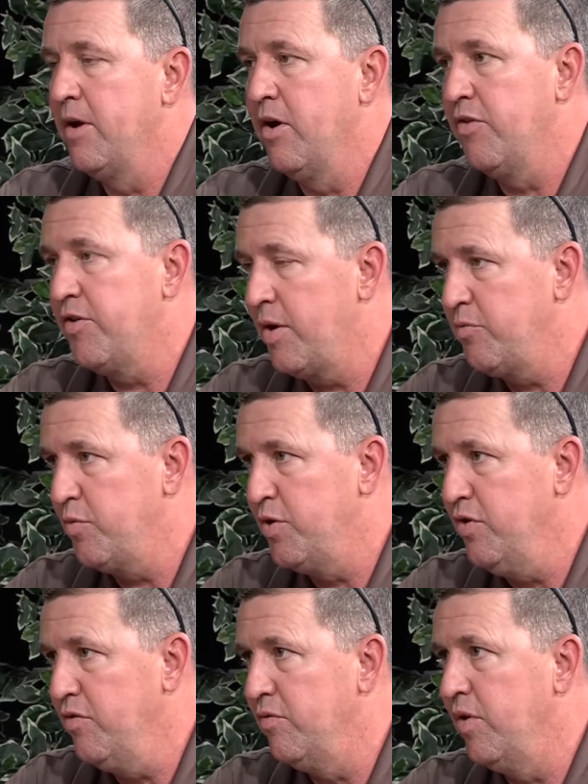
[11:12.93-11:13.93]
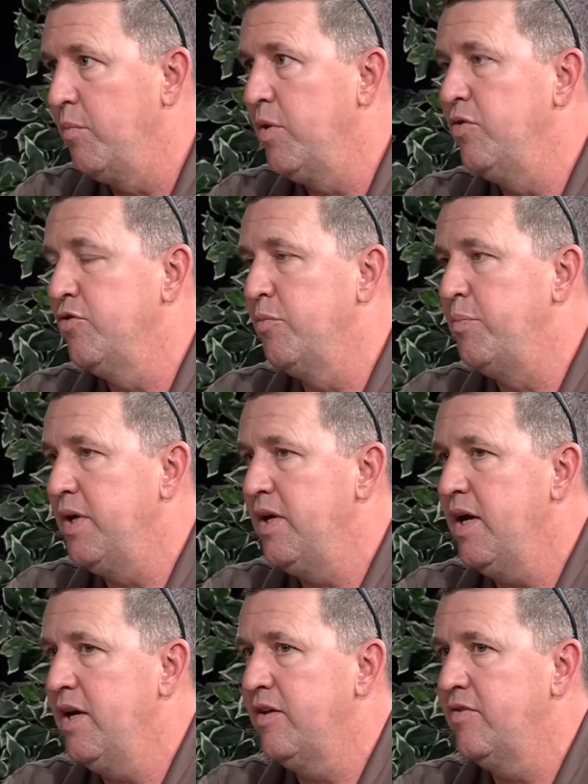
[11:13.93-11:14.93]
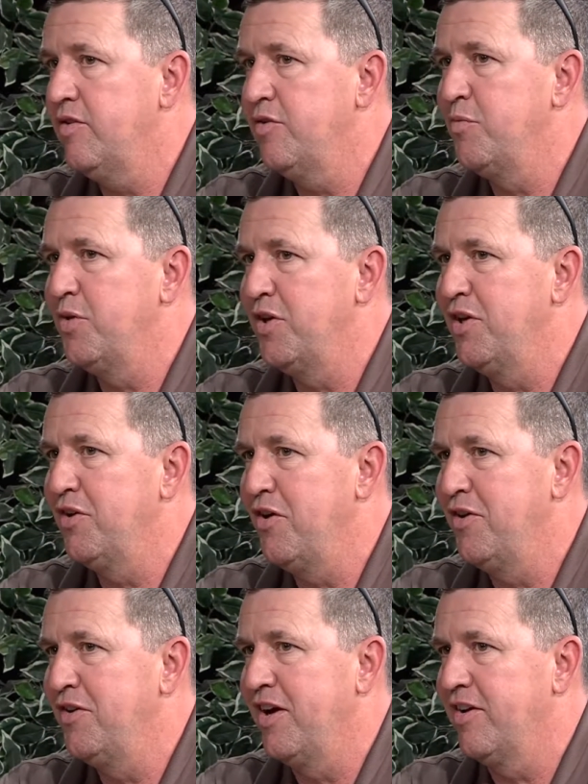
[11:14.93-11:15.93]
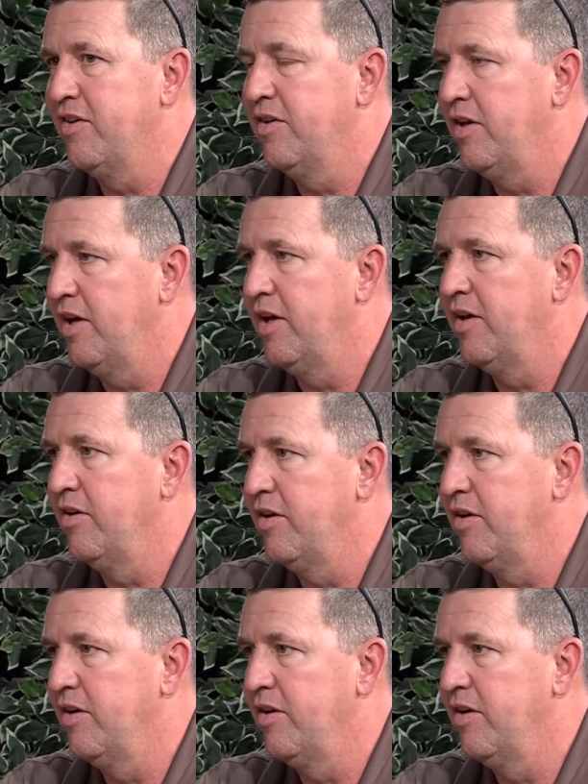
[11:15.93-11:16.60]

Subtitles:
Other times we don't, and we use the PA system to get contact, and